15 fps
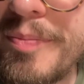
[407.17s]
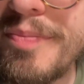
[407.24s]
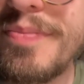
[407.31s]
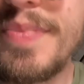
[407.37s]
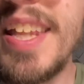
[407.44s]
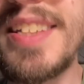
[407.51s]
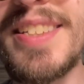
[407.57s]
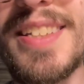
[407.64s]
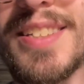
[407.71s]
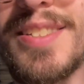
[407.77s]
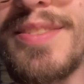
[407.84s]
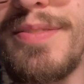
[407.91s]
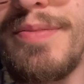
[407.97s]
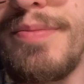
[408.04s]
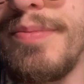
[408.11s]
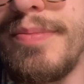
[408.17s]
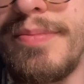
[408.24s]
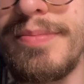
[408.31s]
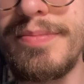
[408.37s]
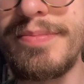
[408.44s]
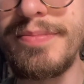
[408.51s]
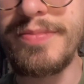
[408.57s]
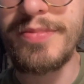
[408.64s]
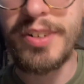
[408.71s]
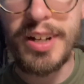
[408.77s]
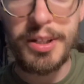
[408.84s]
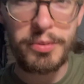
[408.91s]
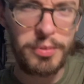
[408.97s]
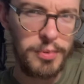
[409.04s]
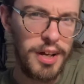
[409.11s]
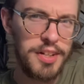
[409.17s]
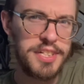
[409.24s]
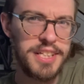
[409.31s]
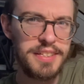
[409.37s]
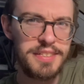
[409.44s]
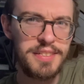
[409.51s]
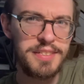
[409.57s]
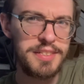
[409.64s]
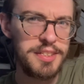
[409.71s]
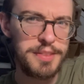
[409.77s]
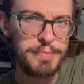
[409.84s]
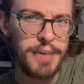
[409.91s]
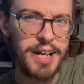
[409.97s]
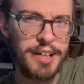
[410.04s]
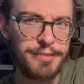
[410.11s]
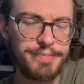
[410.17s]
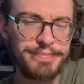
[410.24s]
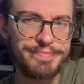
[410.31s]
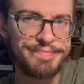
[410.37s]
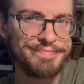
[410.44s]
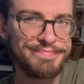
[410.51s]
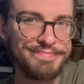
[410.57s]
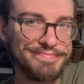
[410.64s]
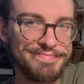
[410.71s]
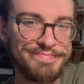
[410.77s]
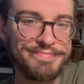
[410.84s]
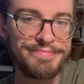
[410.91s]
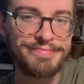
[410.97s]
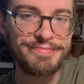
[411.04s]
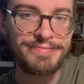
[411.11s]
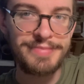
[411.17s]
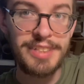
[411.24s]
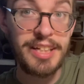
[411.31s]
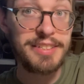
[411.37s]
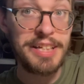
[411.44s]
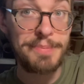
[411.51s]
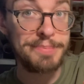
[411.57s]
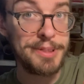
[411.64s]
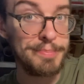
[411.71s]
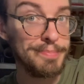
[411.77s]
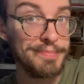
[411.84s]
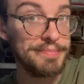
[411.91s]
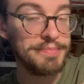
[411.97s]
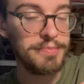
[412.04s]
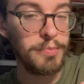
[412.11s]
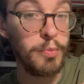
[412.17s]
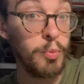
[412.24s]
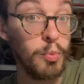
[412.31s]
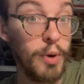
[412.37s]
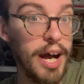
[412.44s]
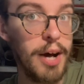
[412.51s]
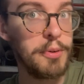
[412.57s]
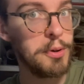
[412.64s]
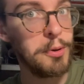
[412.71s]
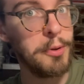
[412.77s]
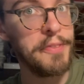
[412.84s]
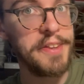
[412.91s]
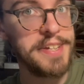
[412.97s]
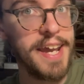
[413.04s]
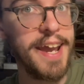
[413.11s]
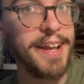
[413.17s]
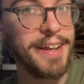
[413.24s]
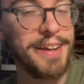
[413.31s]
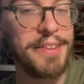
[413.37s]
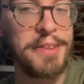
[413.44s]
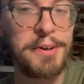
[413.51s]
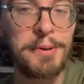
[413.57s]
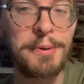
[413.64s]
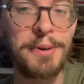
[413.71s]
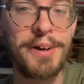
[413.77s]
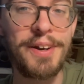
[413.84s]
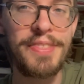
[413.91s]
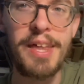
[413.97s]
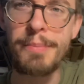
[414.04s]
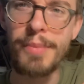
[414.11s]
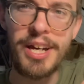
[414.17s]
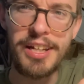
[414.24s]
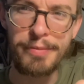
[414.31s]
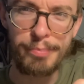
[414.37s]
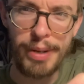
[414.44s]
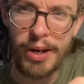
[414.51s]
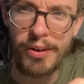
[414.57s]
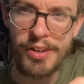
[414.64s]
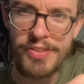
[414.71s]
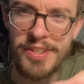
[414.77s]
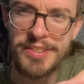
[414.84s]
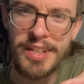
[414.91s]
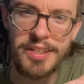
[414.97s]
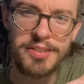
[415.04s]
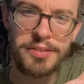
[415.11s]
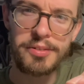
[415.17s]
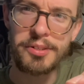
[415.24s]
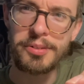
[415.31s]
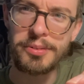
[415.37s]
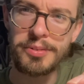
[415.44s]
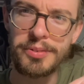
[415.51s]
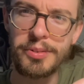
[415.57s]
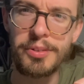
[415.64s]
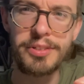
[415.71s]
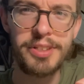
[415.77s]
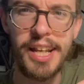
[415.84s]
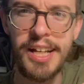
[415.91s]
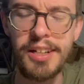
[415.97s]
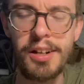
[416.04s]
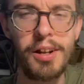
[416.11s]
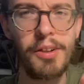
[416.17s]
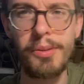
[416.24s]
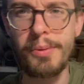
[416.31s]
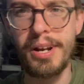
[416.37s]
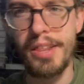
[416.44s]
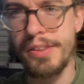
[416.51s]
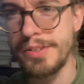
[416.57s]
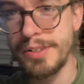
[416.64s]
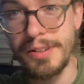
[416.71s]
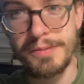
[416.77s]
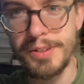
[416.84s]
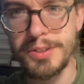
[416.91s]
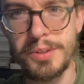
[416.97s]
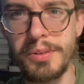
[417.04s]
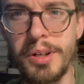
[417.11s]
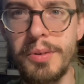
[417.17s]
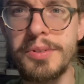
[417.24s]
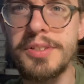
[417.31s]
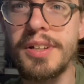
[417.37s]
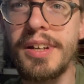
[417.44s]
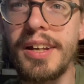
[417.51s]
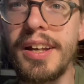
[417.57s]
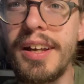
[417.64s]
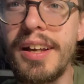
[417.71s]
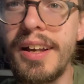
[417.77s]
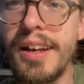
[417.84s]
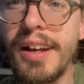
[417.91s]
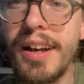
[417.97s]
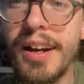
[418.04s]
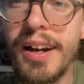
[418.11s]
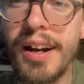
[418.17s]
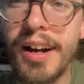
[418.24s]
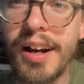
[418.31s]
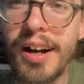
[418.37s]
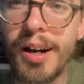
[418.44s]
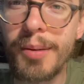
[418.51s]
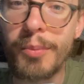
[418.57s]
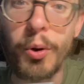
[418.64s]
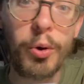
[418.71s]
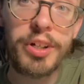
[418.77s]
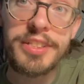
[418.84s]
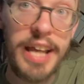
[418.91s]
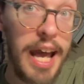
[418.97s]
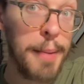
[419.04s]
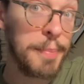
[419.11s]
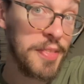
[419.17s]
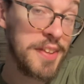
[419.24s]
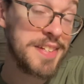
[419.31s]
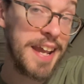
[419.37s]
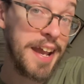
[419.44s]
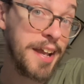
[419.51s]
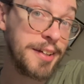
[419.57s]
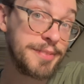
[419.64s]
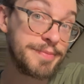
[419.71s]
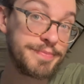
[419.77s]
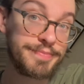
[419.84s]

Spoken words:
This is, for anyone watching, this is just my attempt at how to hold the tang into the core. They might have buried the set screw or taken it all the way to the surface, who knows. Or tapped the tang.